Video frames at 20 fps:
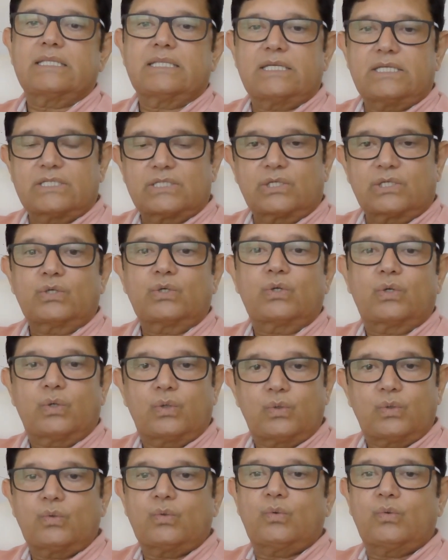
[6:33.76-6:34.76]
these are
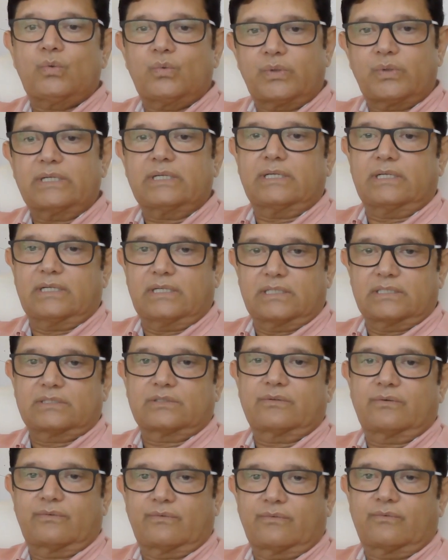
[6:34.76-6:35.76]
two
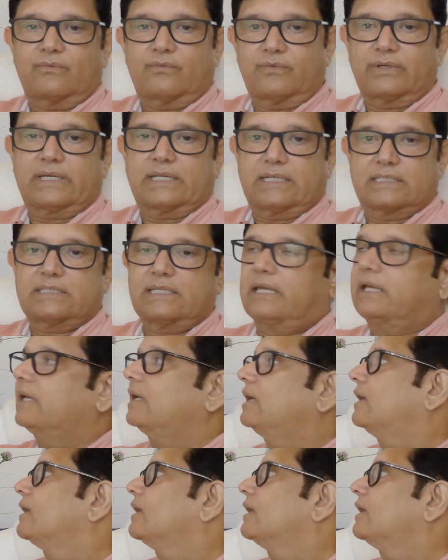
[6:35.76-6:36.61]
words we can say.